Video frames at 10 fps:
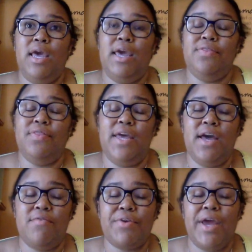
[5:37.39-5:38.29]
And they
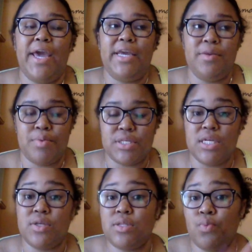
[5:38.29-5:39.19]
covered it
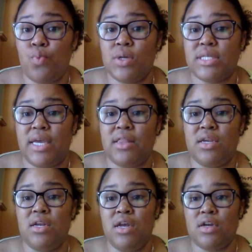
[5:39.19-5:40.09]
80% once I hit the
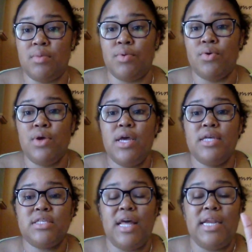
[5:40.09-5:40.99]
deductible.
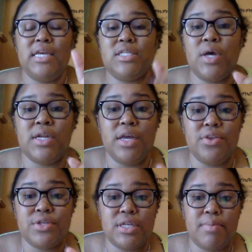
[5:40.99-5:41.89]
So that is
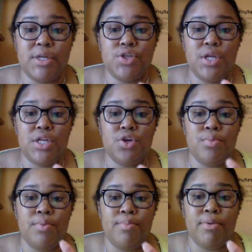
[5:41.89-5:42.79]
another step that you need to
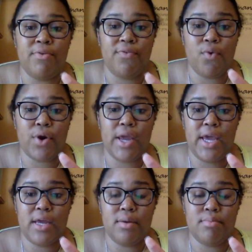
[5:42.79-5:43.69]
do
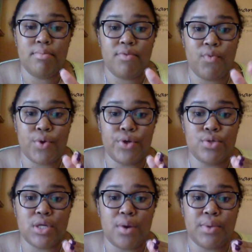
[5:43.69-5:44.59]
beforehand, before you
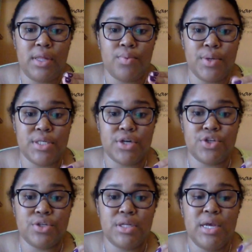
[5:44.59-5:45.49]
start really
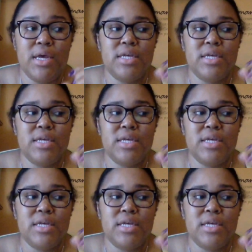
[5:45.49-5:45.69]
researching.